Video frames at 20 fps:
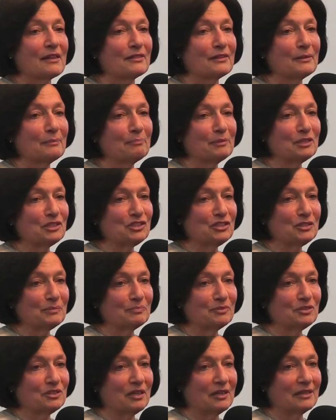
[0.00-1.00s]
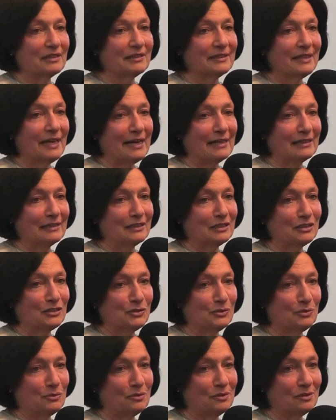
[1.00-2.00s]
the Bishop Dunn Catholic
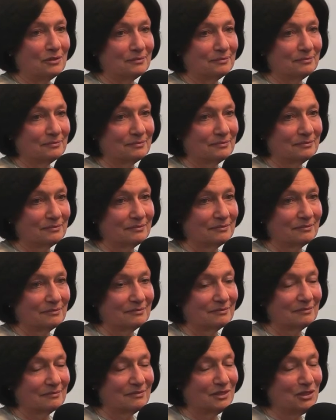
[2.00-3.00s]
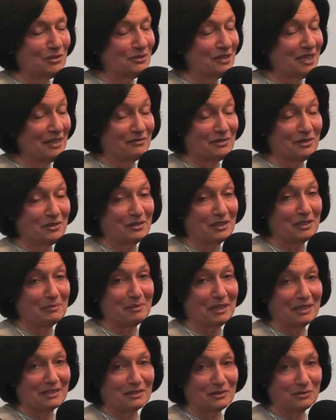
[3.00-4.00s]
School. Mm-hmm. Jews have to go to the
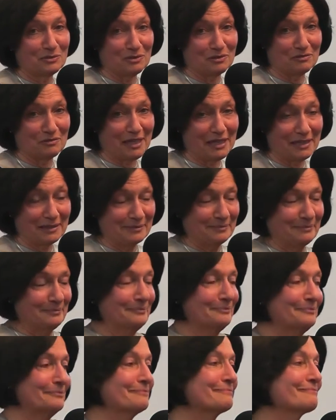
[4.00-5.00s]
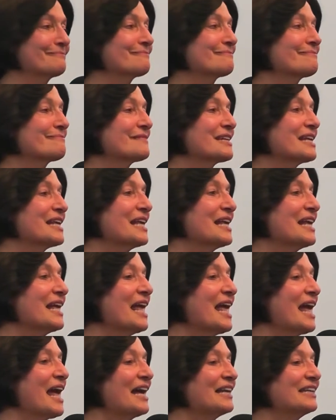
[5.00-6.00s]
best school, right?
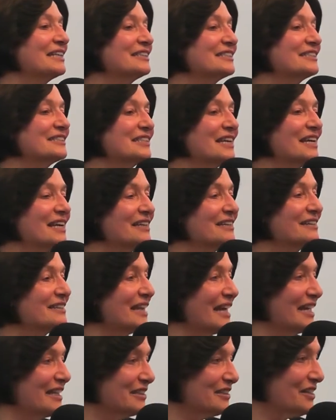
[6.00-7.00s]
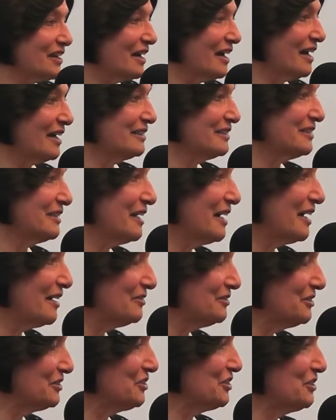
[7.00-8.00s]
And instead, thank God,
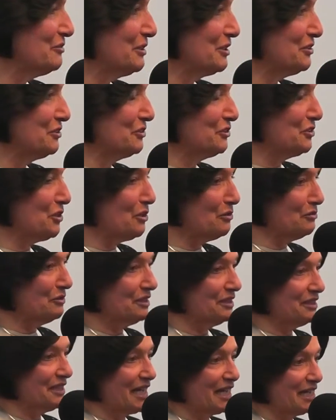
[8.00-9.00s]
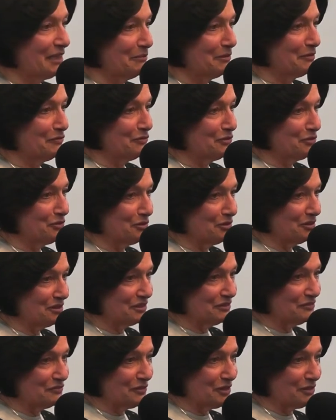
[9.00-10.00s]
Lahavdil, she went to Torah Academy for Girls
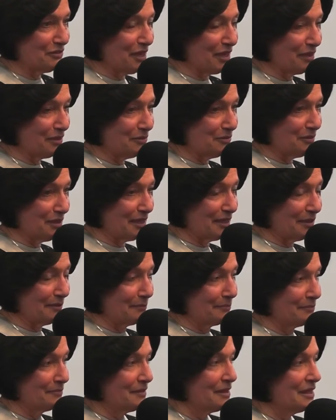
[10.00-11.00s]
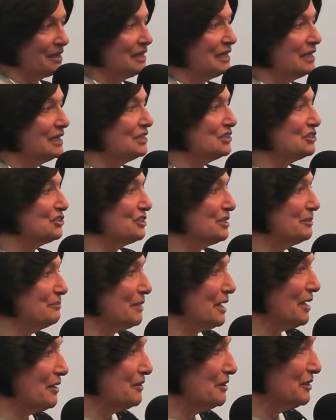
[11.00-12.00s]
in Far Rockaway. She
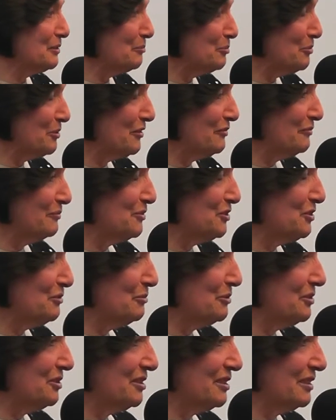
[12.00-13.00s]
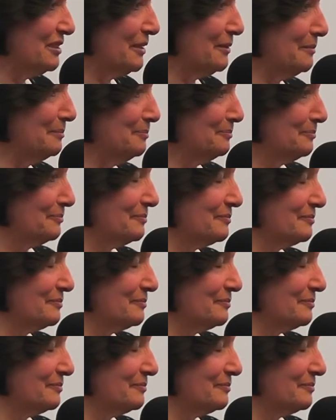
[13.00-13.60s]
married a boy from Jerusalem,